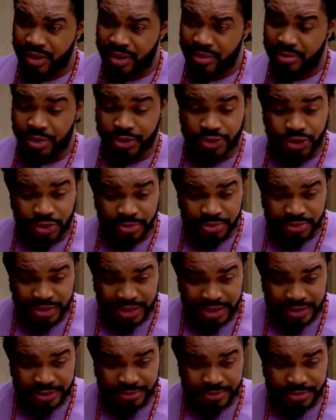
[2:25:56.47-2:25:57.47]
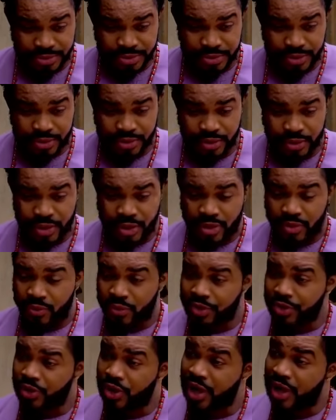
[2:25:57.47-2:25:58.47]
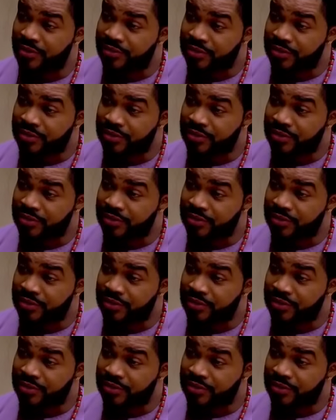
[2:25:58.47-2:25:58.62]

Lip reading: But sometimes when you have